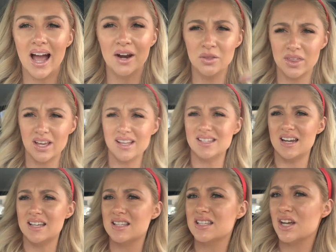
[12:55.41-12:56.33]
I don't think it's
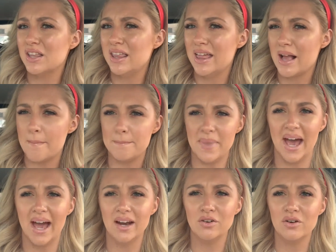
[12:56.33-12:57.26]
necessarily like a
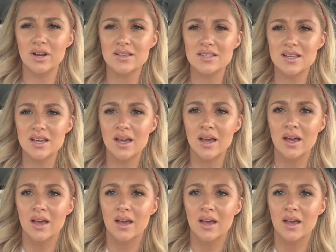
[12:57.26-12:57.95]
bad greasy.